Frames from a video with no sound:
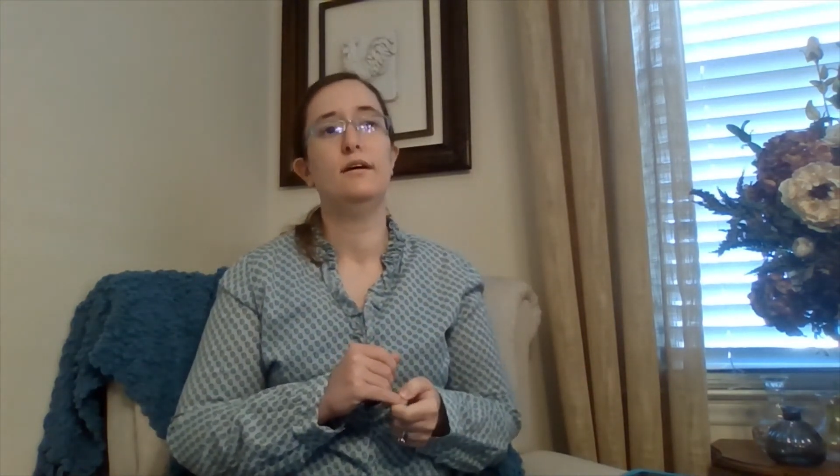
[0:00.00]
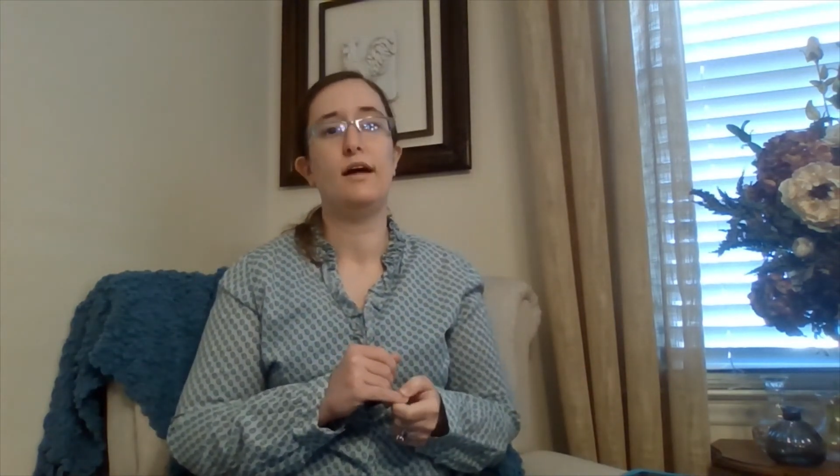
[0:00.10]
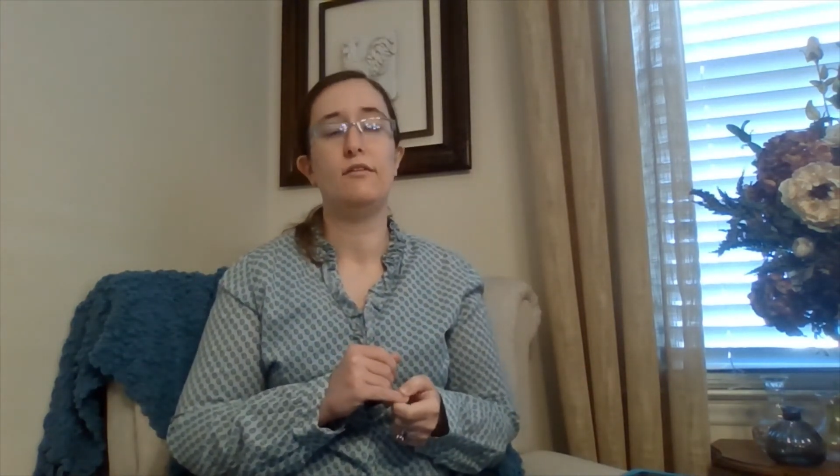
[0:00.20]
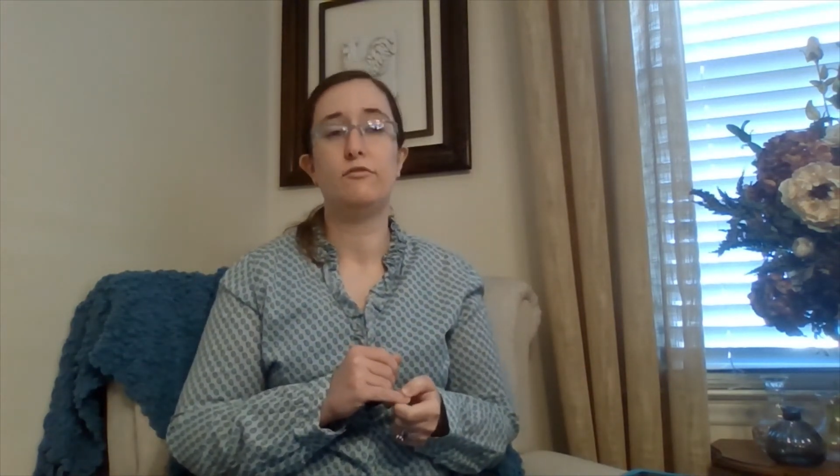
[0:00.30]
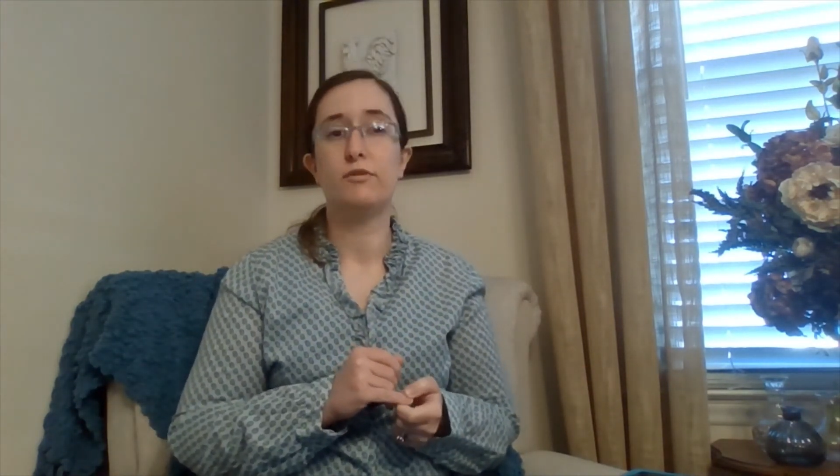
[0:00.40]

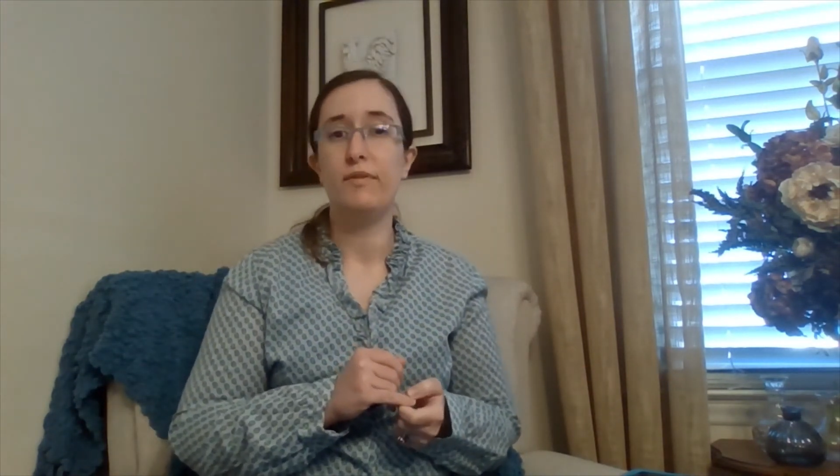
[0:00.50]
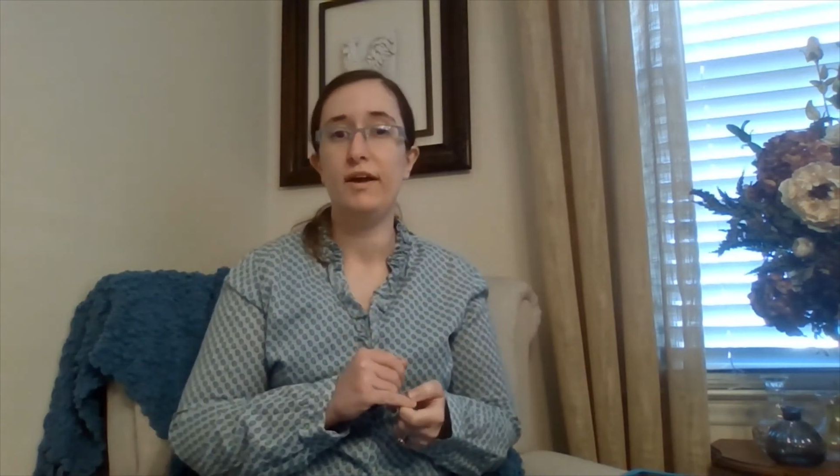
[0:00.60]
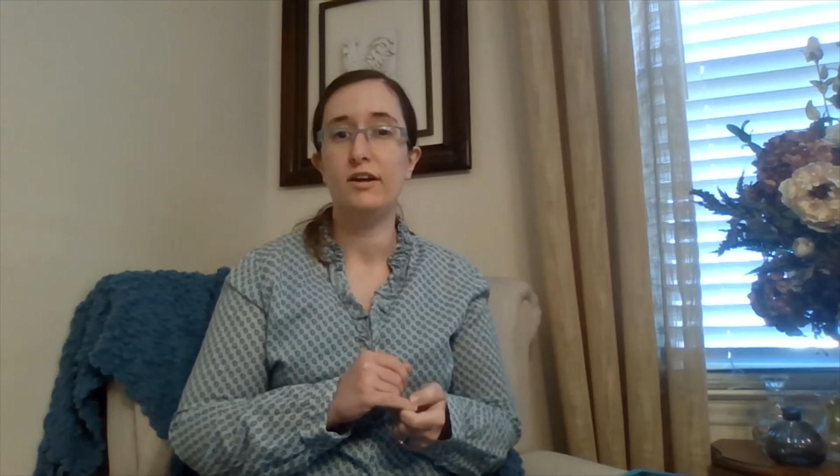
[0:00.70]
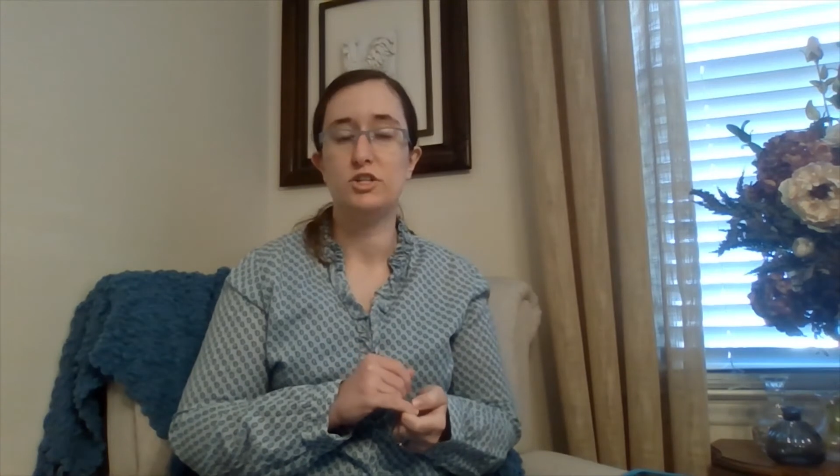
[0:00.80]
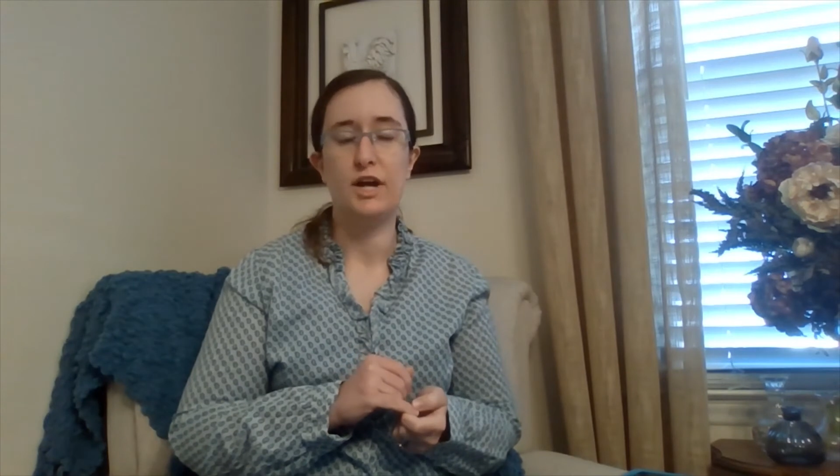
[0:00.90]
And from
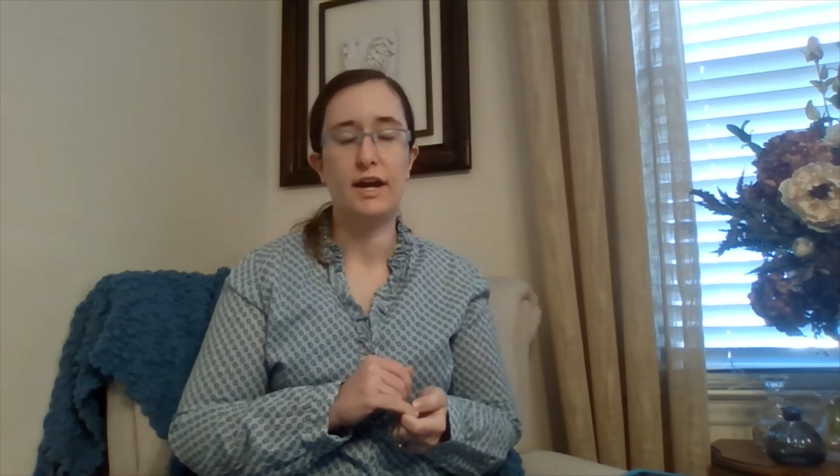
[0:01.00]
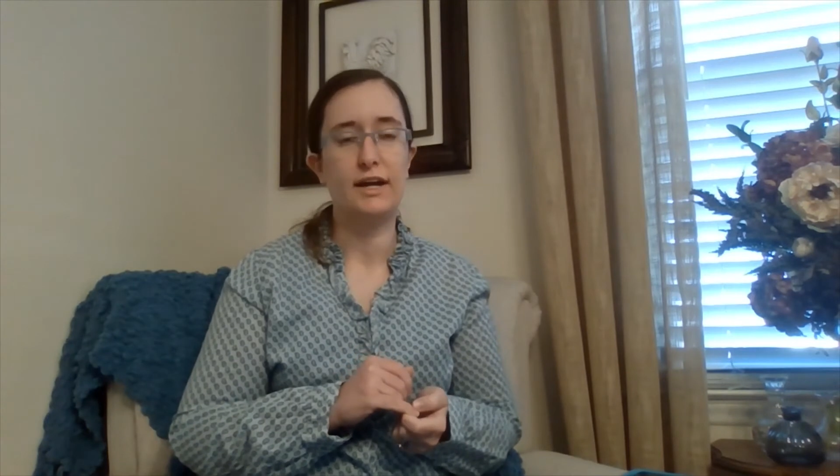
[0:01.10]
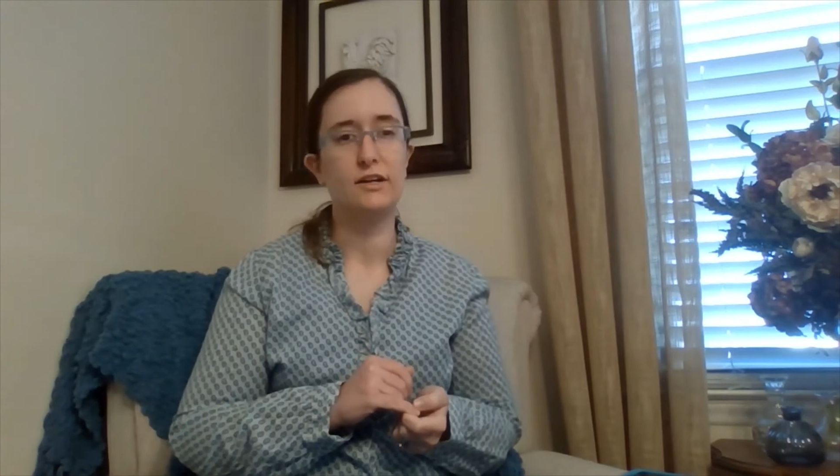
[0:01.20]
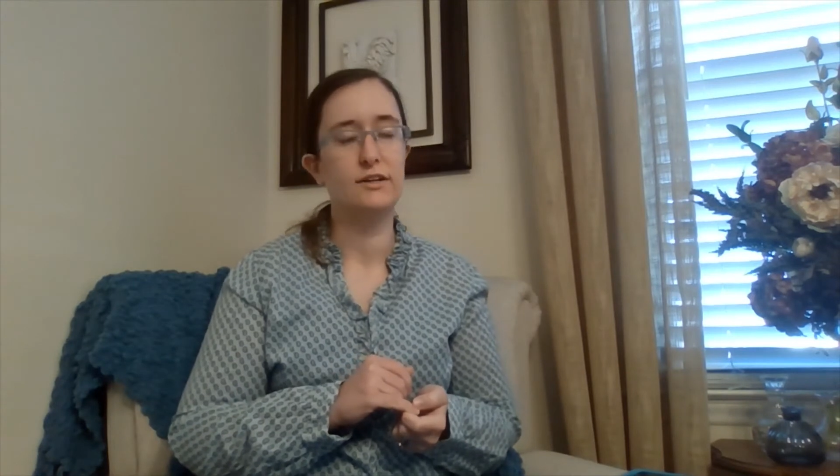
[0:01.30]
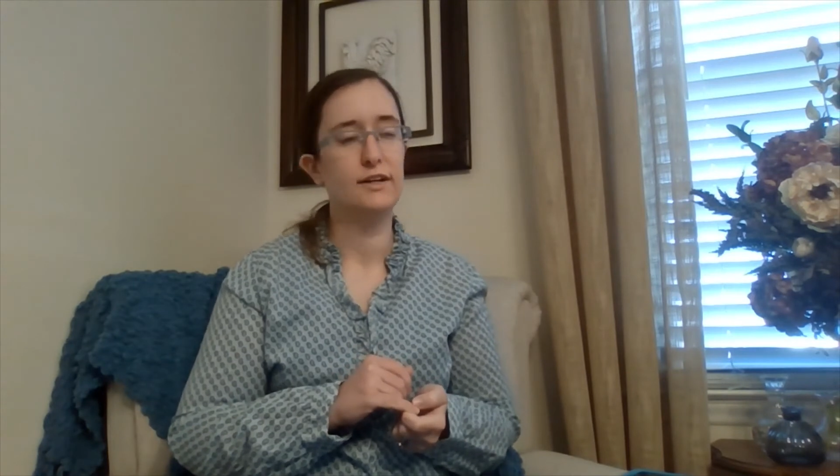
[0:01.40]
there, Jack
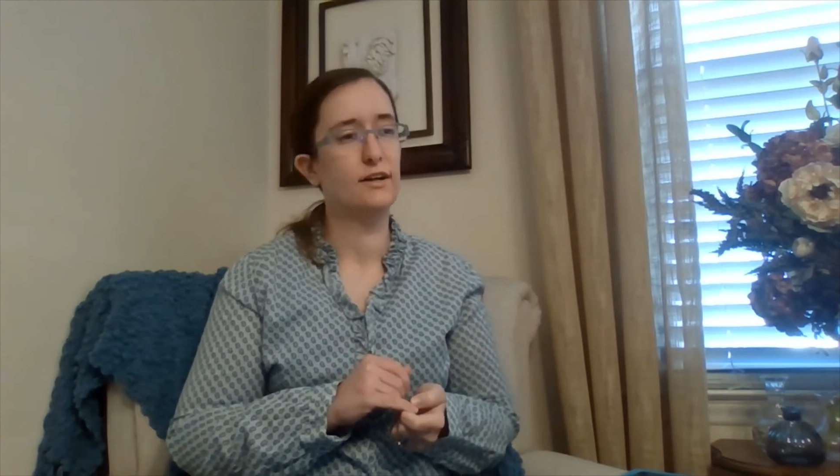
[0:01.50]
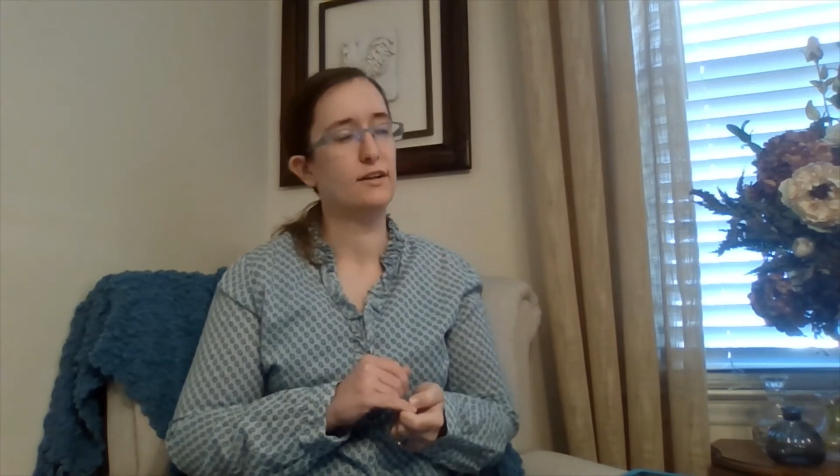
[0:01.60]
and Claire